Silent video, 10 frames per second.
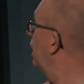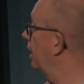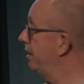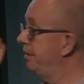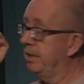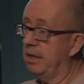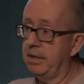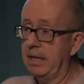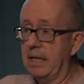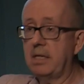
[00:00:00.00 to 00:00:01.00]
and
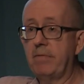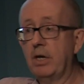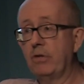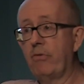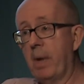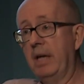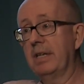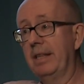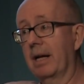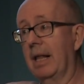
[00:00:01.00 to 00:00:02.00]
the edited version
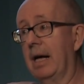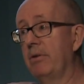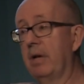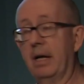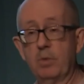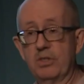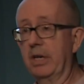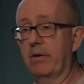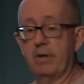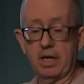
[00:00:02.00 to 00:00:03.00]
remains in the cloud and will
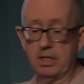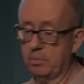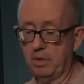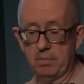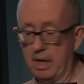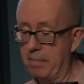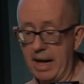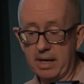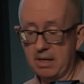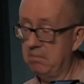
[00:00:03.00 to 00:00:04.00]
synchronize with my
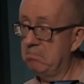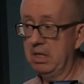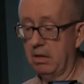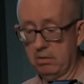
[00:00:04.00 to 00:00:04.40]
Mac, and